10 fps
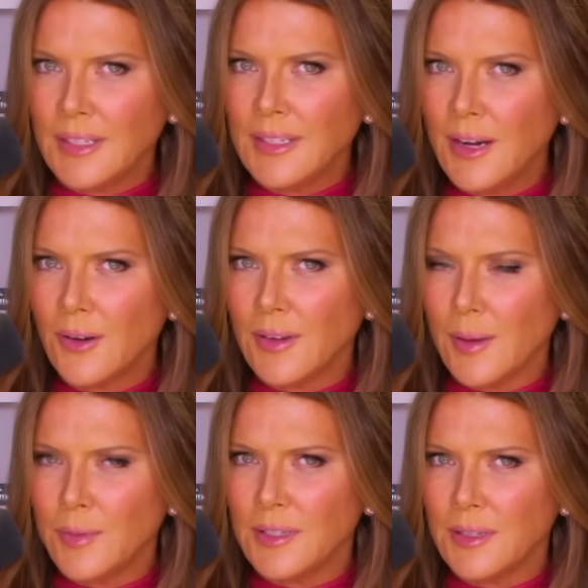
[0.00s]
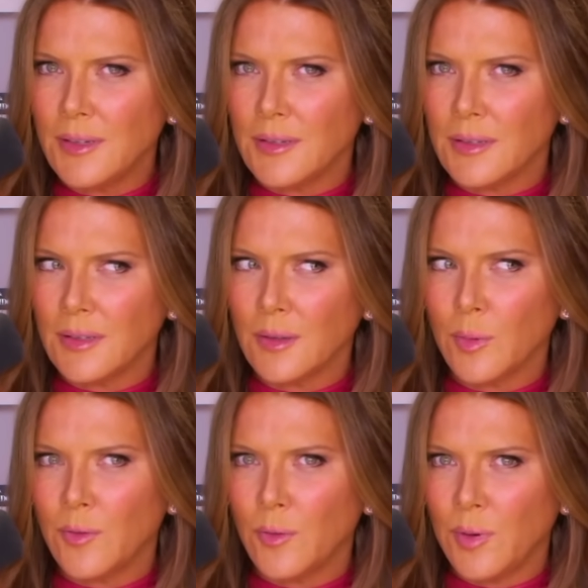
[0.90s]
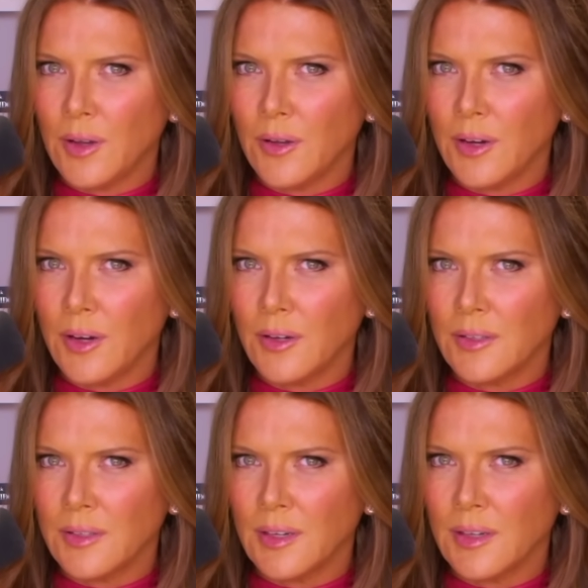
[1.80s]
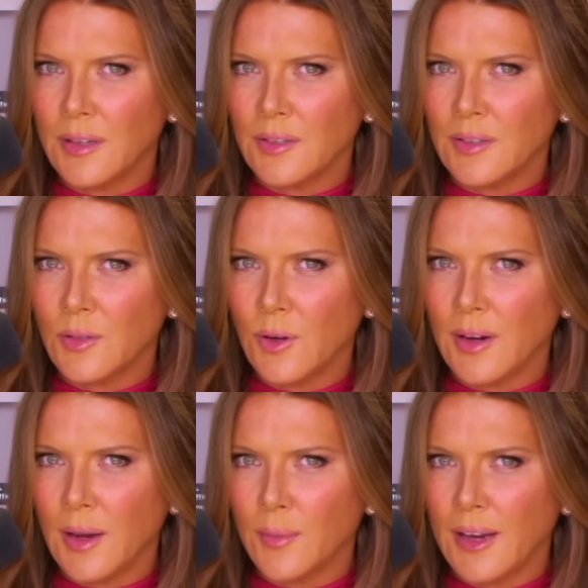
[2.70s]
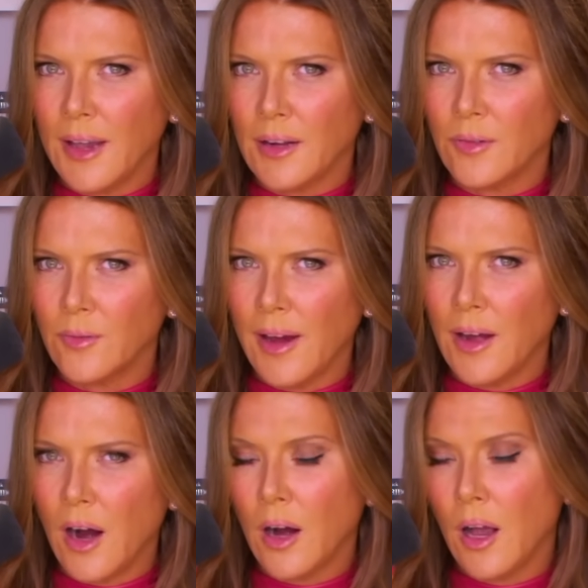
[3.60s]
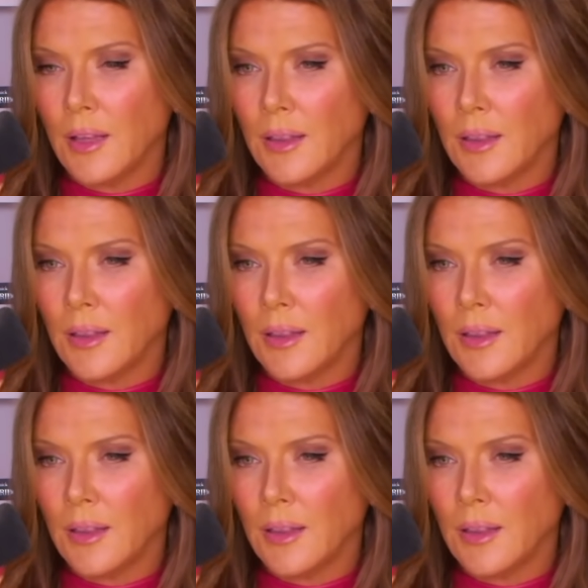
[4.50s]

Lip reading: Disney-owned ABC News is a little bit of a pickle here. You see, there's a story coming out on Radar